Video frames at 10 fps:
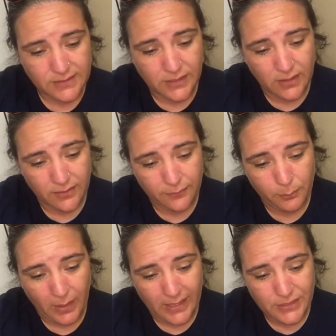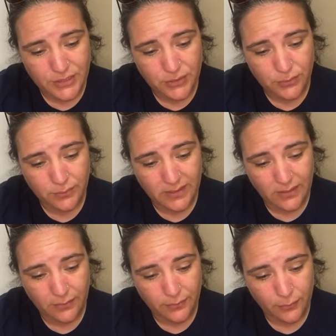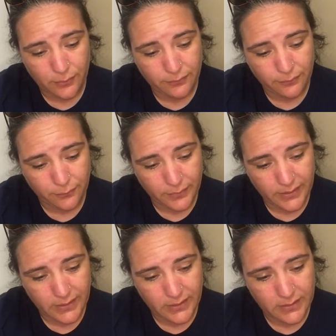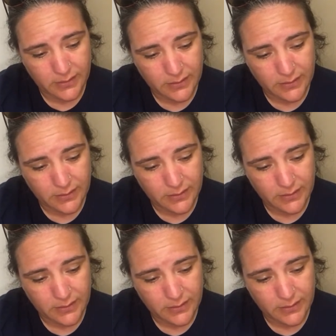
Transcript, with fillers: Dove, buy 2, get 3rd free.